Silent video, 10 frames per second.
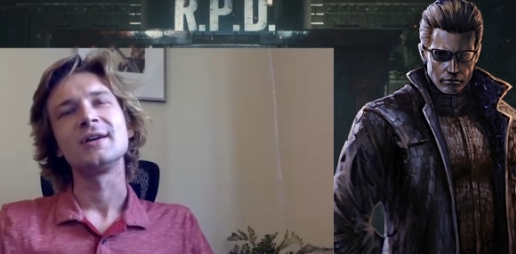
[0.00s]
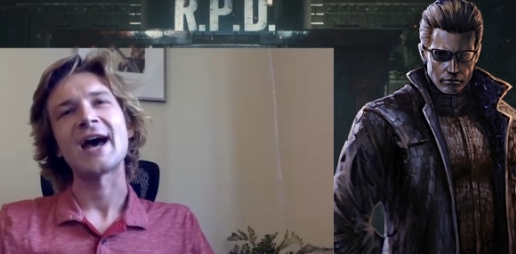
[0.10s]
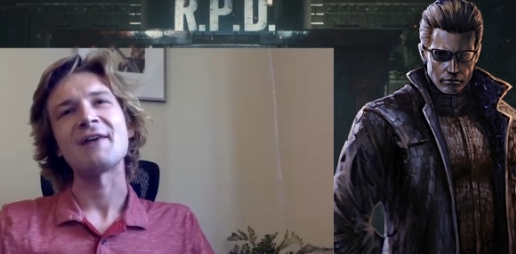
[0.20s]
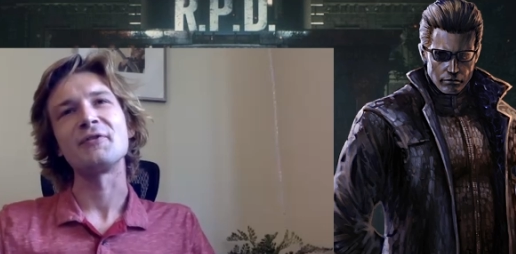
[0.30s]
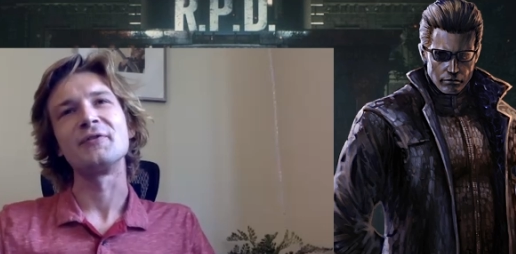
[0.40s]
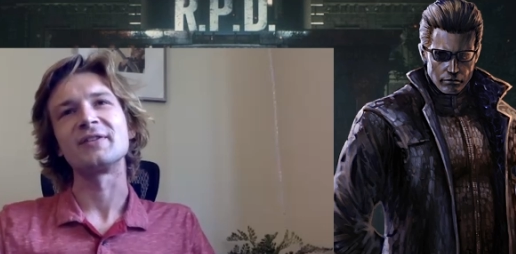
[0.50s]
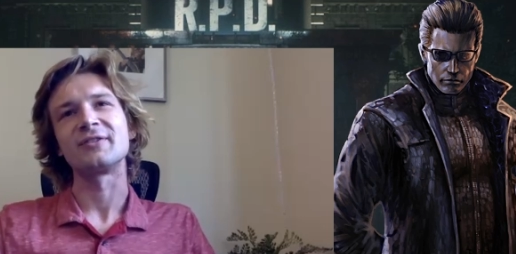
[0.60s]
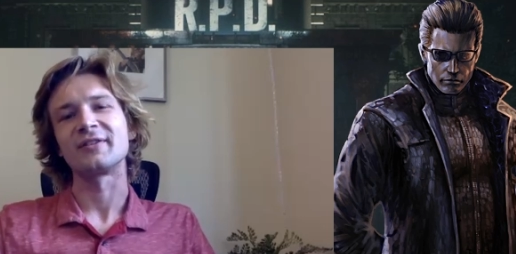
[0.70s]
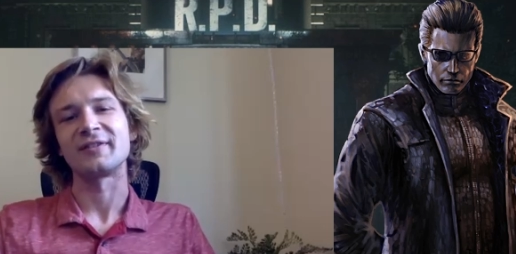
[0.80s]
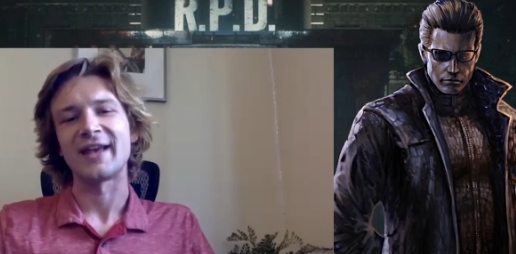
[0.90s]
Speaker 1: half of it's
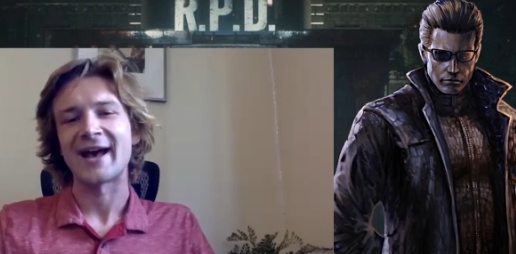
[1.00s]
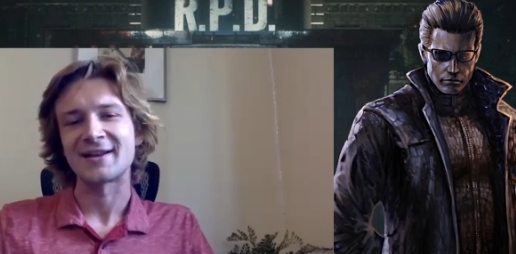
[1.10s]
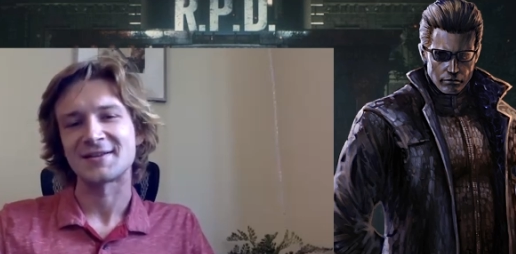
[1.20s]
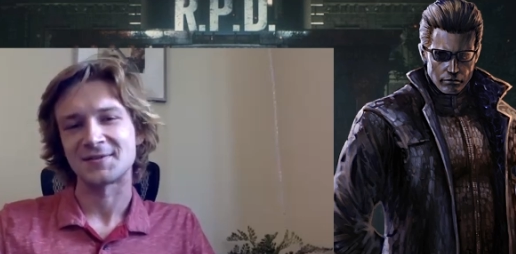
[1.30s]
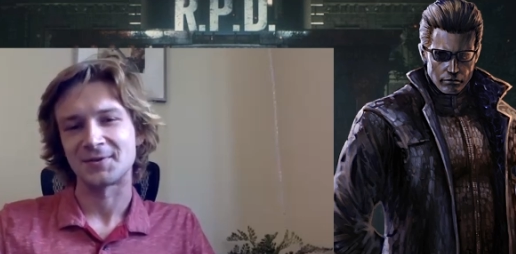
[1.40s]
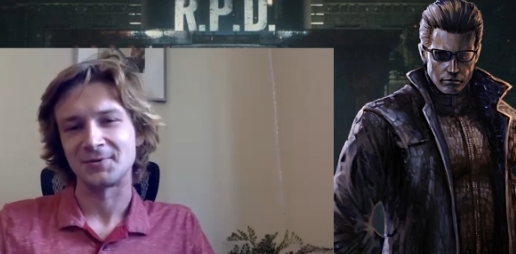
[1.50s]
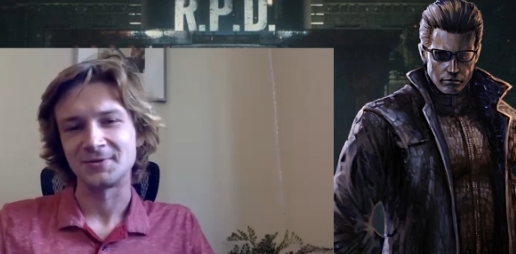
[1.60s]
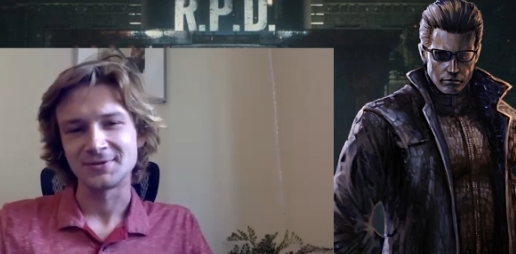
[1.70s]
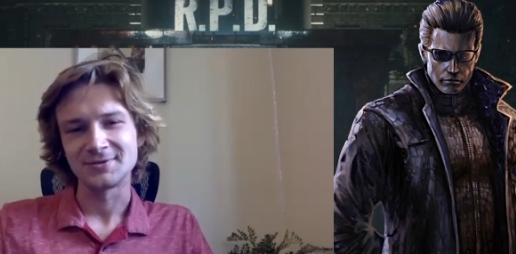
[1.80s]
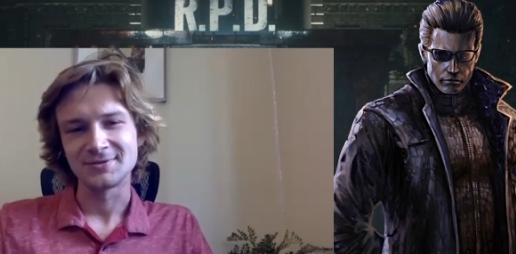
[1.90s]
just the attitude.
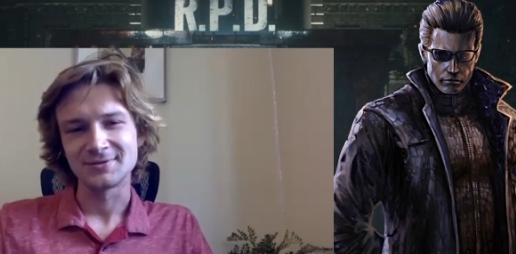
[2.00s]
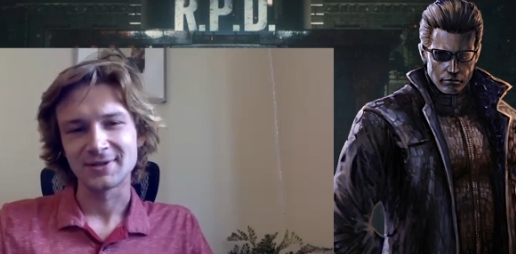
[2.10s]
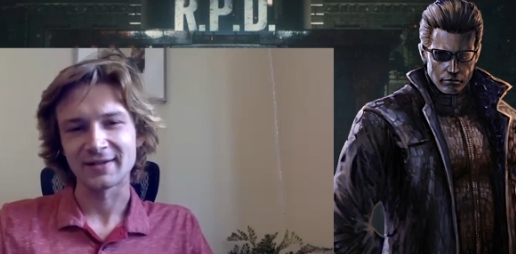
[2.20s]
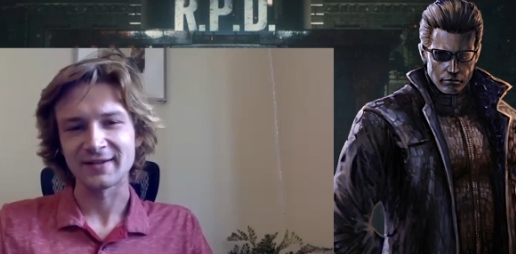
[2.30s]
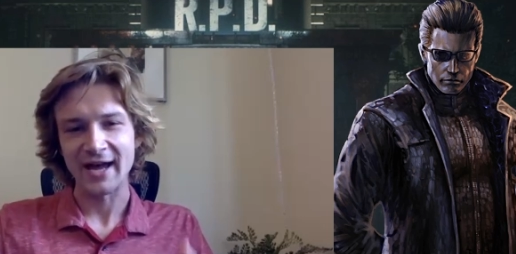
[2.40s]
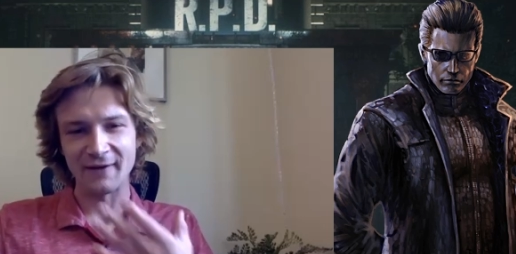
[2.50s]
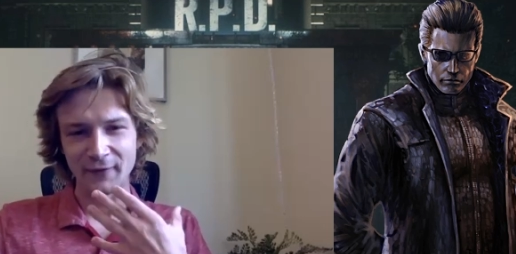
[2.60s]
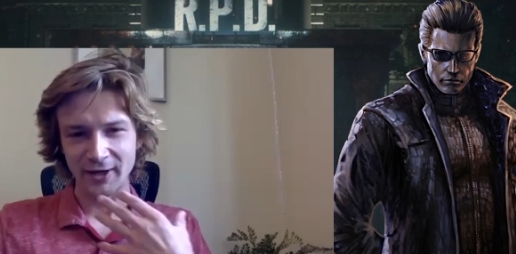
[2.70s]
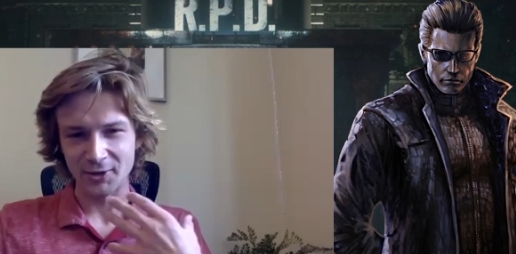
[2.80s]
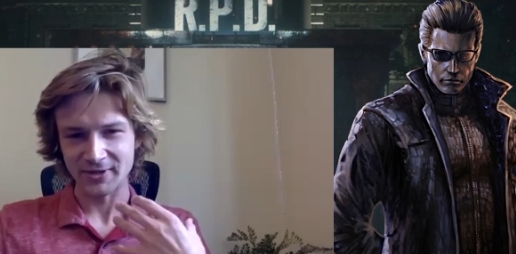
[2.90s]
Because mm. yeah, if
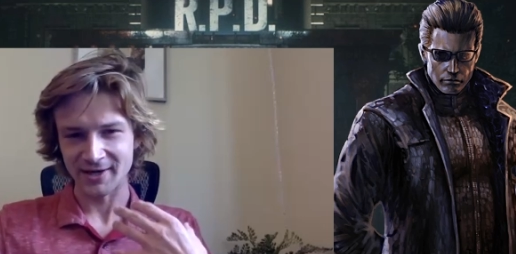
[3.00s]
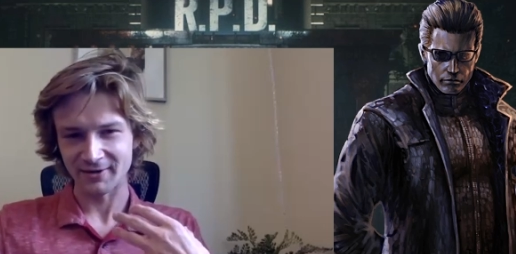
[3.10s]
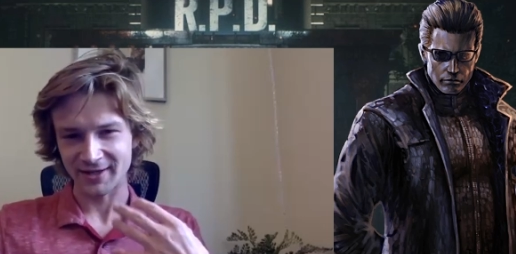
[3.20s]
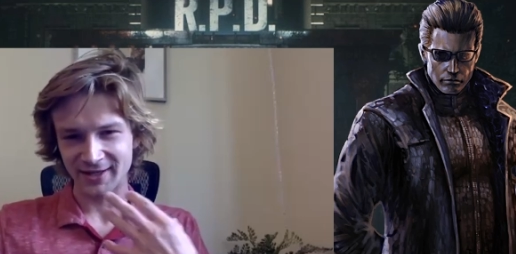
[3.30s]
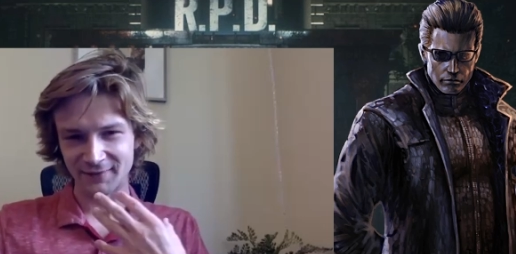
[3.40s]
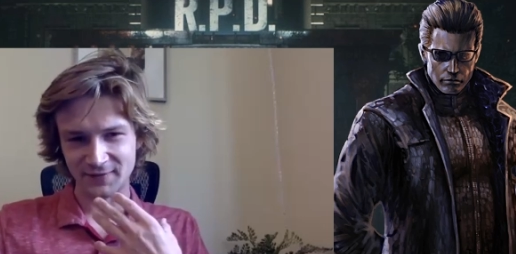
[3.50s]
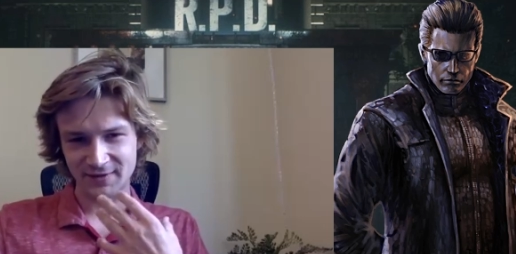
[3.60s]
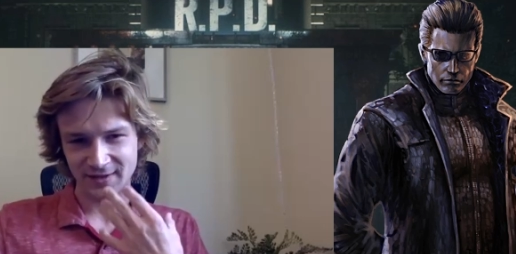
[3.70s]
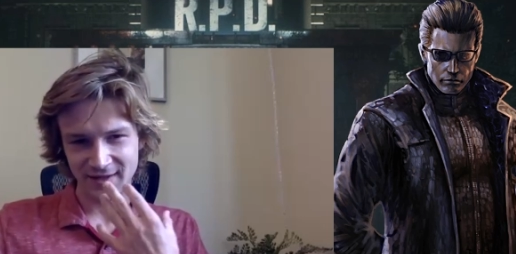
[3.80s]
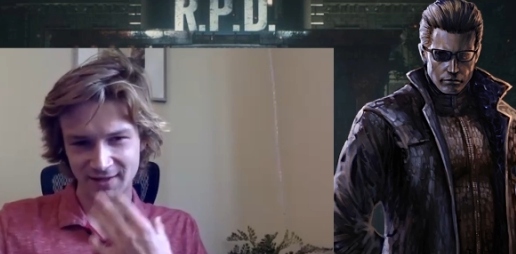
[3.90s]
I go down kind of
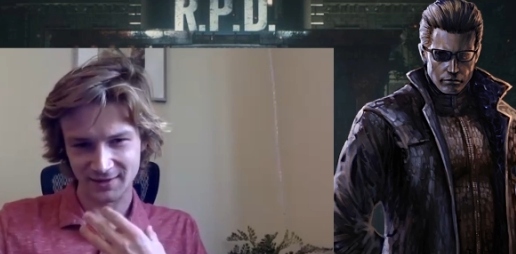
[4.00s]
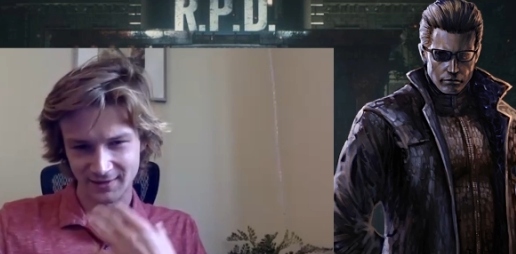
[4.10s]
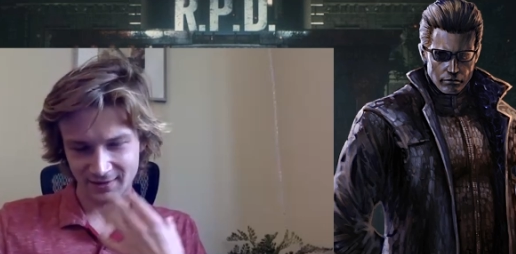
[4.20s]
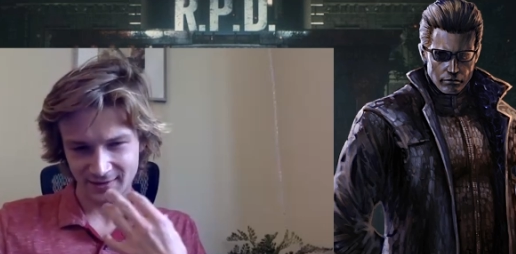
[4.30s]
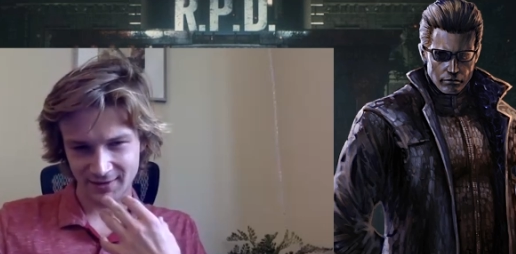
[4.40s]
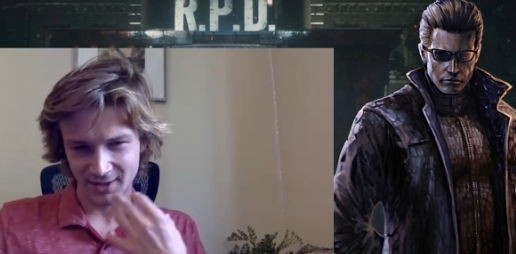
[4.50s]
to eh, the, the